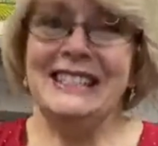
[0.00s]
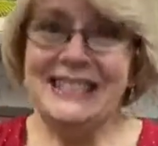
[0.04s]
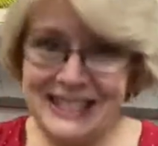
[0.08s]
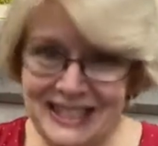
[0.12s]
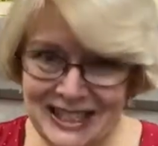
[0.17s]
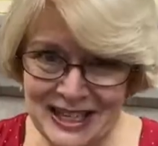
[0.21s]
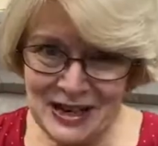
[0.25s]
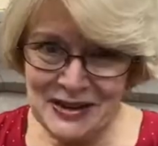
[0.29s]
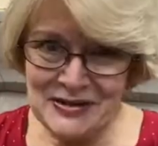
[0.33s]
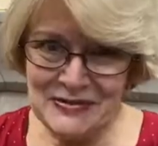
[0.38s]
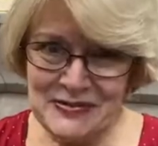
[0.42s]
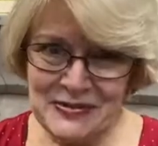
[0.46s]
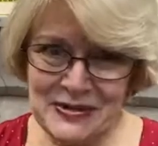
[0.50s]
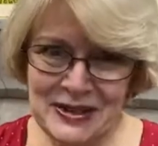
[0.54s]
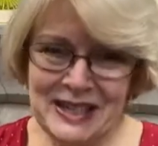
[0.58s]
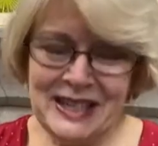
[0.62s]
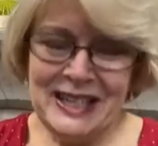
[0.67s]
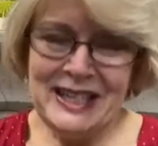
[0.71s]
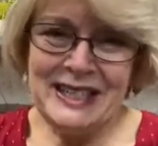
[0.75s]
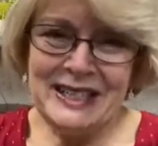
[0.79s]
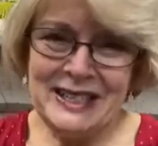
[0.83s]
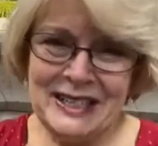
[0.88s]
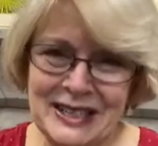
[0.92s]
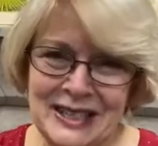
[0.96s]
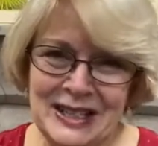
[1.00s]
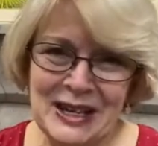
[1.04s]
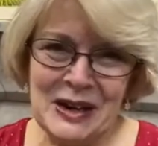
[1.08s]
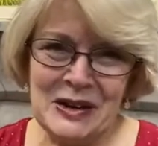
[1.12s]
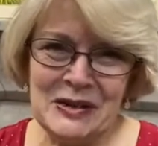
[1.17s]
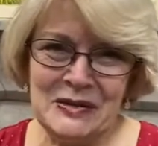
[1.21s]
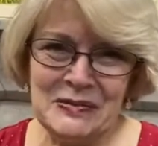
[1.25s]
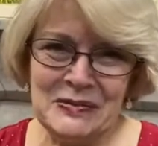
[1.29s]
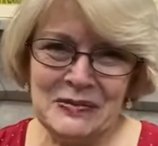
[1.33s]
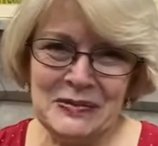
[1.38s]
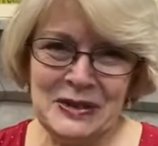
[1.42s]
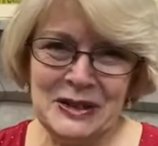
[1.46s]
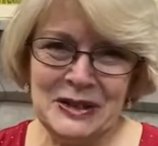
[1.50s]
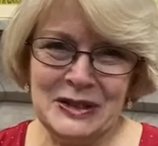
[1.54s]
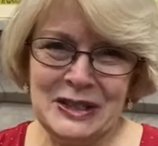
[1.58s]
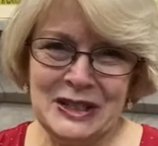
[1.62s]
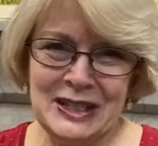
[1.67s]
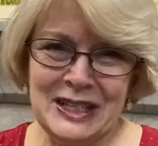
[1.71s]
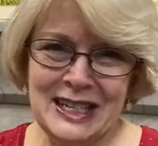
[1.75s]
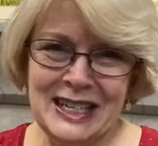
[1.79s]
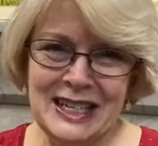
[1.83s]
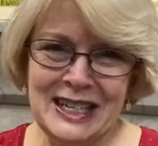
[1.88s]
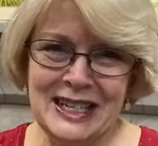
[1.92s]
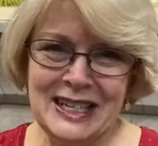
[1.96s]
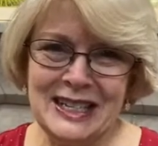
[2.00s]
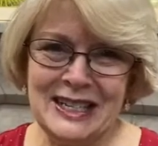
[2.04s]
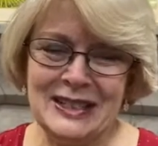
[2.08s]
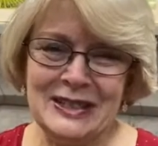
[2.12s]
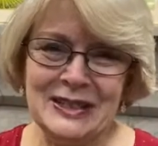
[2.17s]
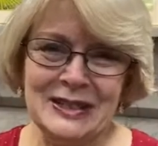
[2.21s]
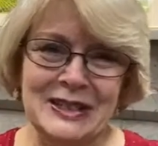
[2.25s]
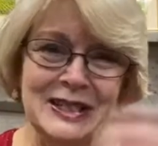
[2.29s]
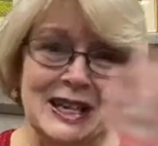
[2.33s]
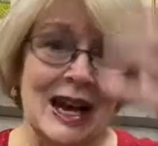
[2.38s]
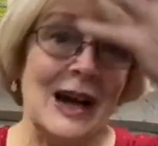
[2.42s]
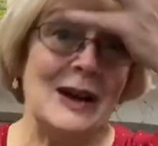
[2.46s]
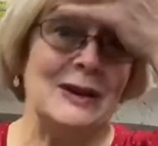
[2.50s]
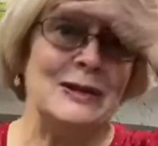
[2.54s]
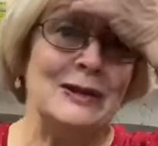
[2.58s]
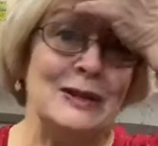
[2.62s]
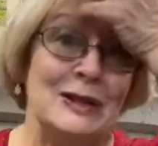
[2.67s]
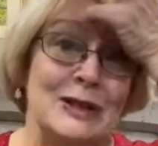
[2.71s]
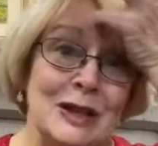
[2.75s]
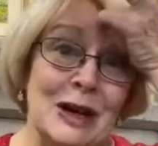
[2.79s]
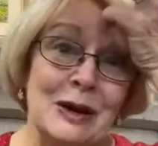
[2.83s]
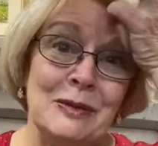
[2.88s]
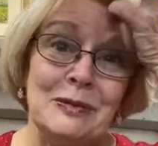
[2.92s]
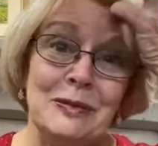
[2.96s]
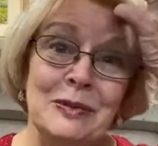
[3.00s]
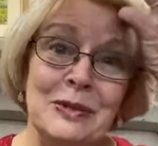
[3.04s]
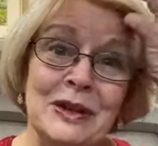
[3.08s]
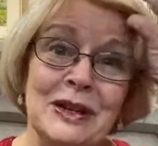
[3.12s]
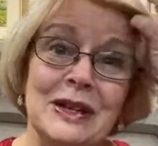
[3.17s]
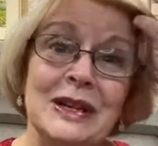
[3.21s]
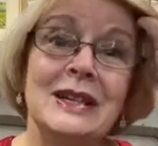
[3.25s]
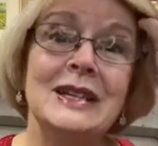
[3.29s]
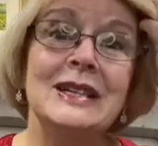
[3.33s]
jump, jump your jiggles out, jump,